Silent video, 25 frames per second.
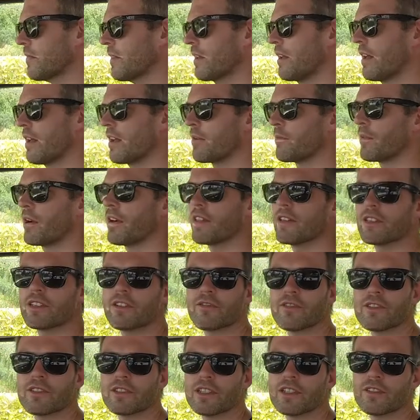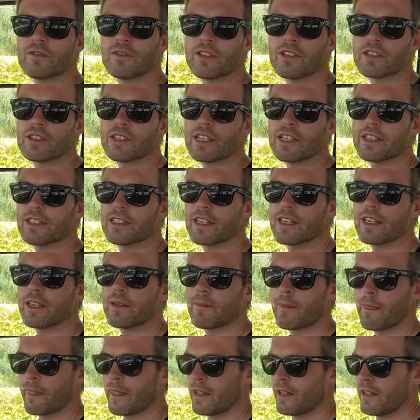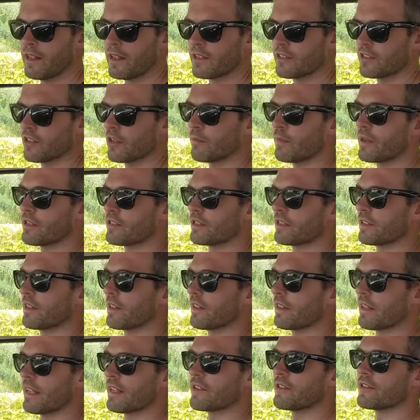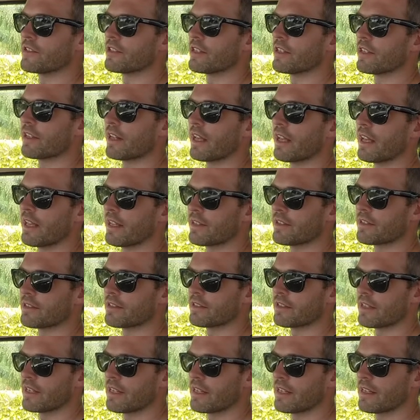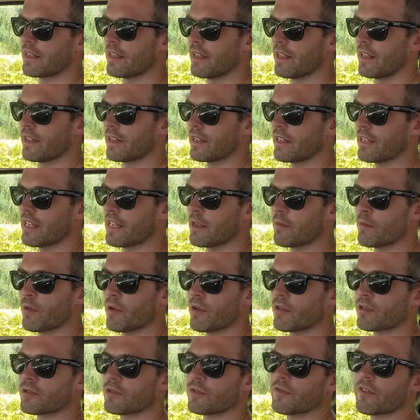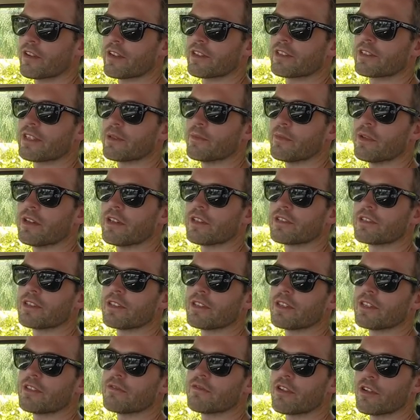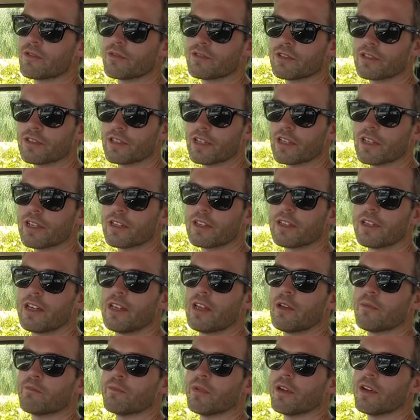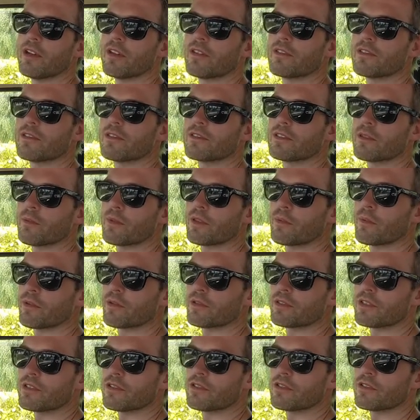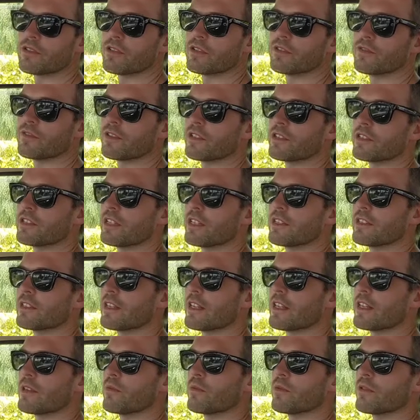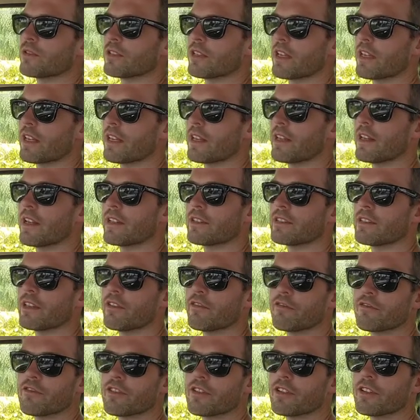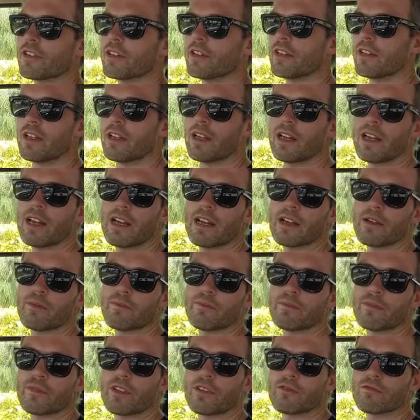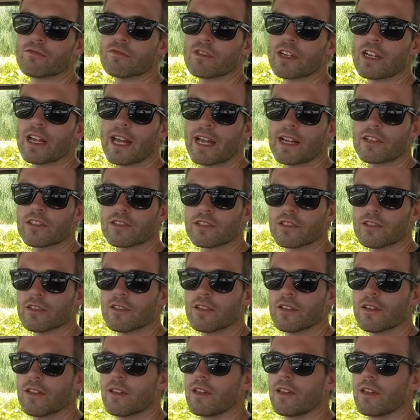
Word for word: Um, other differences for the GT, so I mentioned that the engine and the gearbox were very similar to the Roadster, but something that was introduced for the GT was a, a different um, rear axle.